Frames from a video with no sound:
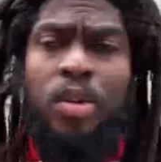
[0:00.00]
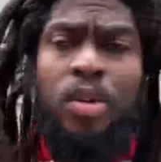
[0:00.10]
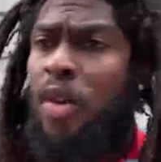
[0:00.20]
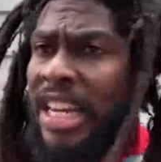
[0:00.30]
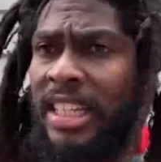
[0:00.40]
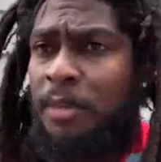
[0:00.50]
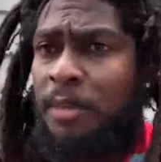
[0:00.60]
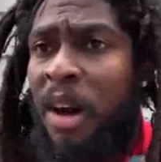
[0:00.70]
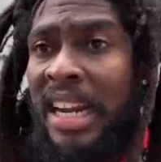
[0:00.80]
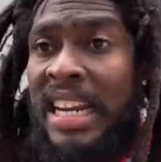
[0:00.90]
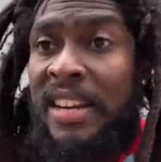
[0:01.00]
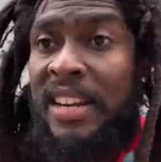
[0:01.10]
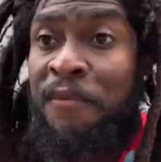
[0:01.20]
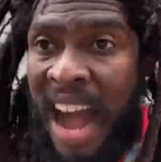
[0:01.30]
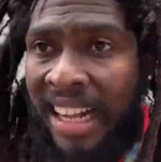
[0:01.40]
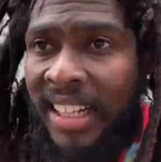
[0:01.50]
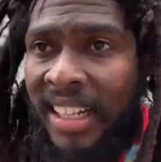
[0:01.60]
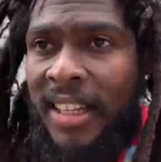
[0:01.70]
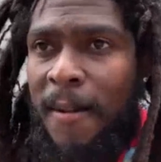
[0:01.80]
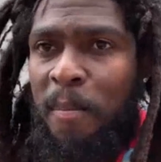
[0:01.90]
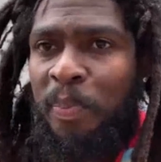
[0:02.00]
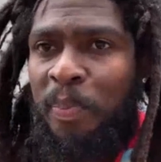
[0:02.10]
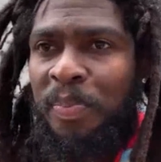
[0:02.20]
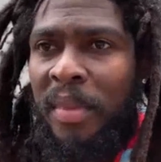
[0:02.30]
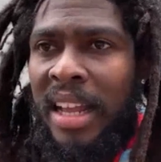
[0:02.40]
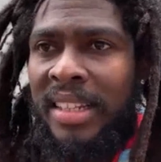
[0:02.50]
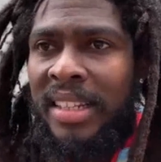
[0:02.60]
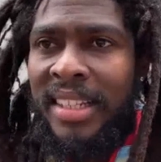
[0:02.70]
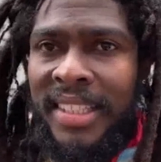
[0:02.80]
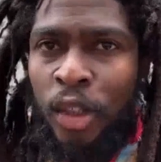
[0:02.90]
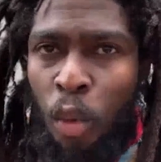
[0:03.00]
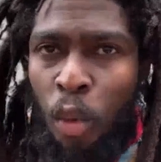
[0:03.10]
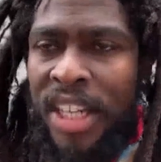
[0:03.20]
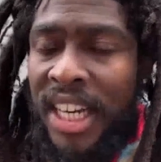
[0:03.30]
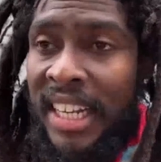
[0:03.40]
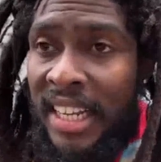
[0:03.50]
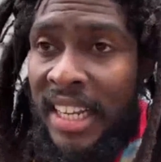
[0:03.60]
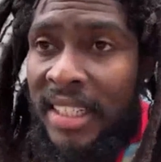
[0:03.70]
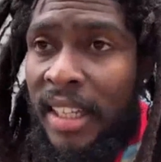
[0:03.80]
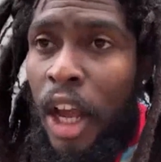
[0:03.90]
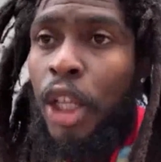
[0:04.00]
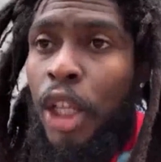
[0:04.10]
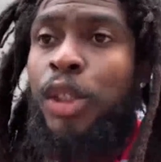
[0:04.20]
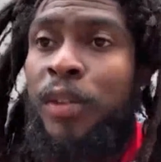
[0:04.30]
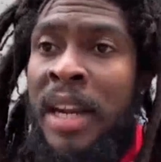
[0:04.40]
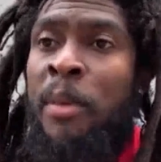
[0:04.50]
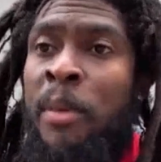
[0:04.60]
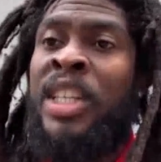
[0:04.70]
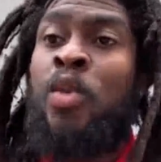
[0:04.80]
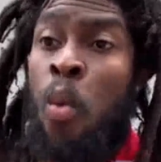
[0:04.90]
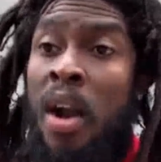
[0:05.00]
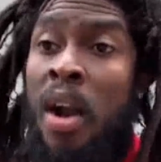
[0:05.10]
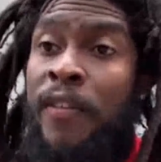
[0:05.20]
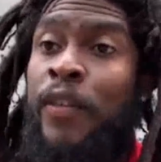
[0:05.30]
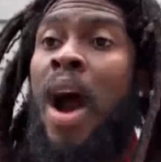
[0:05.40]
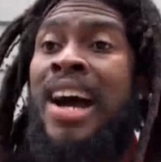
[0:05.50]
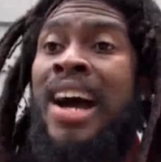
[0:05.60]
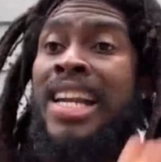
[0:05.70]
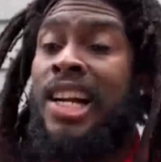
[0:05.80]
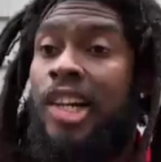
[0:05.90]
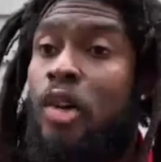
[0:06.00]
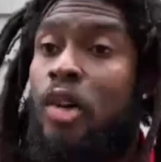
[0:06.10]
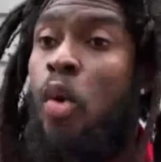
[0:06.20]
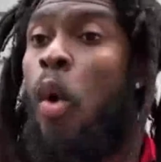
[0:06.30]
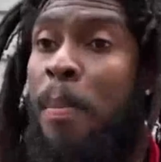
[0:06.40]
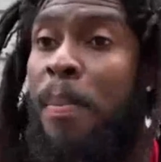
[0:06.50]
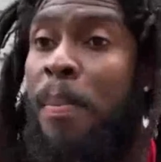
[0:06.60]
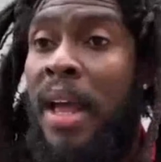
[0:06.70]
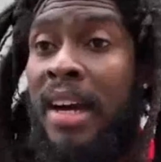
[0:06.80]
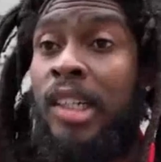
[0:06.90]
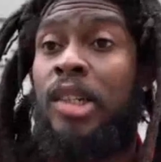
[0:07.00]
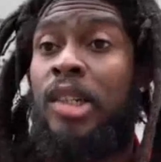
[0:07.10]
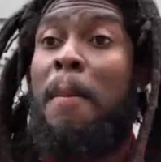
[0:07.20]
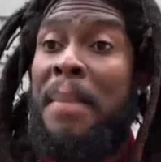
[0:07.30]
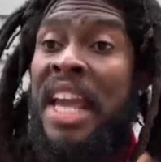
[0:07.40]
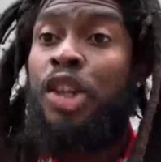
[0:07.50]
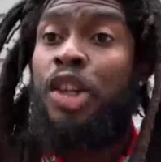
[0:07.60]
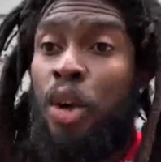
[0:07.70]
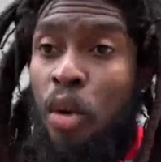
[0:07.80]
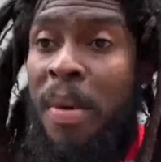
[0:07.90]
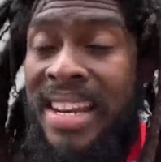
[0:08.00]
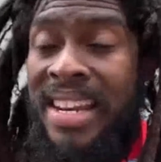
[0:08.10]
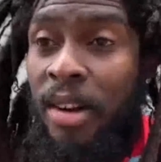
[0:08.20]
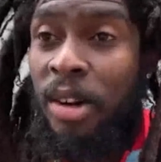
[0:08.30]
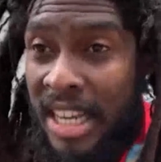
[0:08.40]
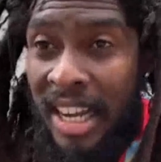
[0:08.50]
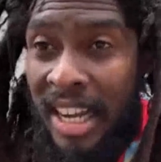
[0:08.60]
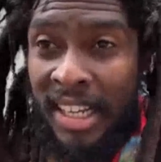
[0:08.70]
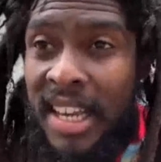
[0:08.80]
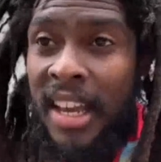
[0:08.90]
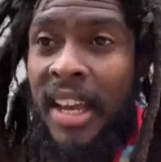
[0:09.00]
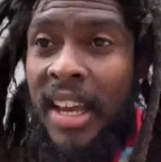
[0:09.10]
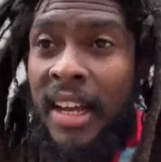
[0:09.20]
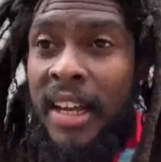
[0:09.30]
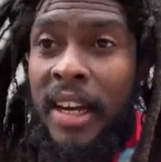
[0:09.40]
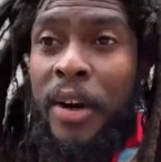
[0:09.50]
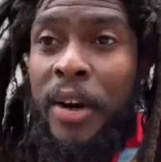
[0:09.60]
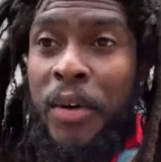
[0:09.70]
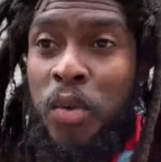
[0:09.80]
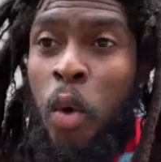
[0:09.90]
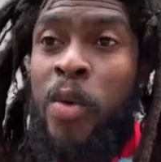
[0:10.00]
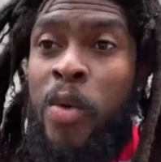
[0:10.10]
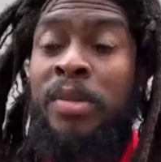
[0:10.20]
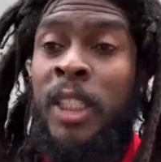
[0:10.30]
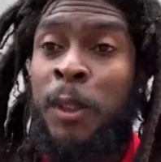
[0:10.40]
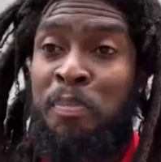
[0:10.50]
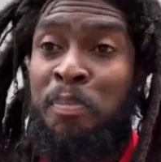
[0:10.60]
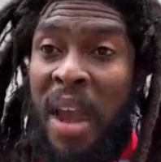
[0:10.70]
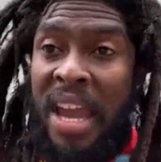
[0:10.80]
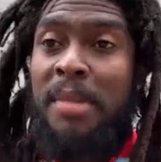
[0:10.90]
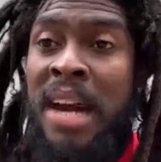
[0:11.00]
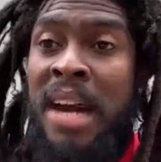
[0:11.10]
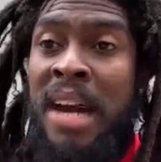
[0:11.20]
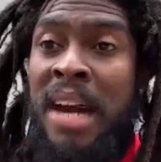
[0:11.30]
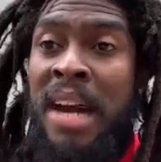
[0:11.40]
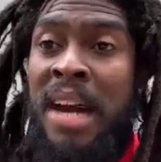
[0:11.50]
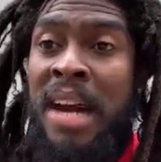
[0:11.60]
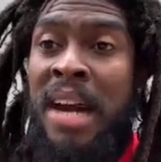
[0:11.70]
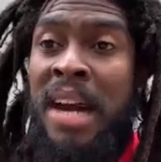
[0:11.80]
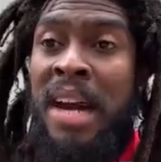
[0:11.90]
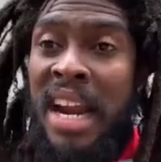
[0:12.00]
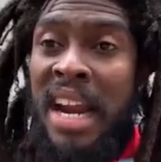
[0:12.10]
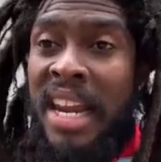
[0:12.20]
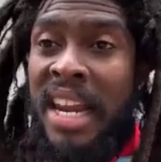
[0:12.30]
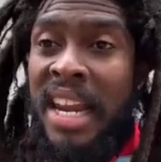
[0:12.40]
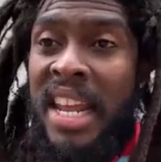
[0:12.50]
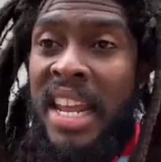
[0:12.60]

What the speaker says: do with this, but in the fact, the situation is Jovenel Moïse worked for another group, another major group in the oligarchy, who spend money in